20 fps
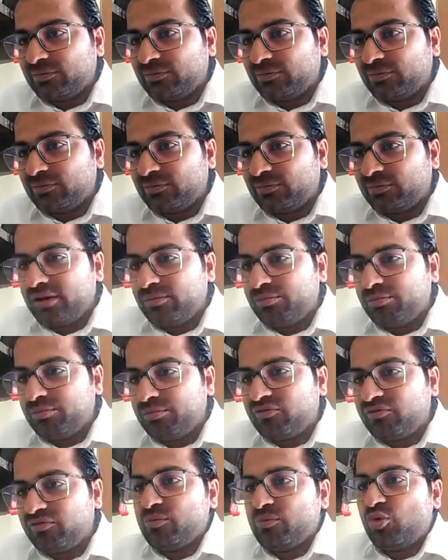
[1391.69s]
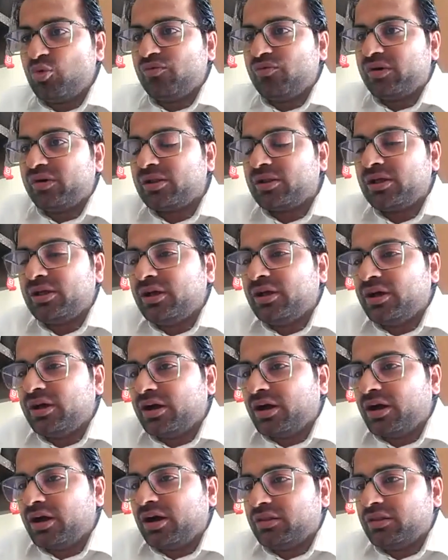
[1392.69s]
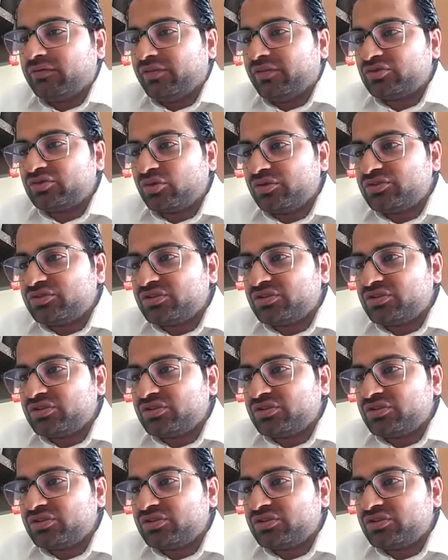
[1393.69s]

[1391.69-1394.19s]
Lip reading: at the moment, and before we move it,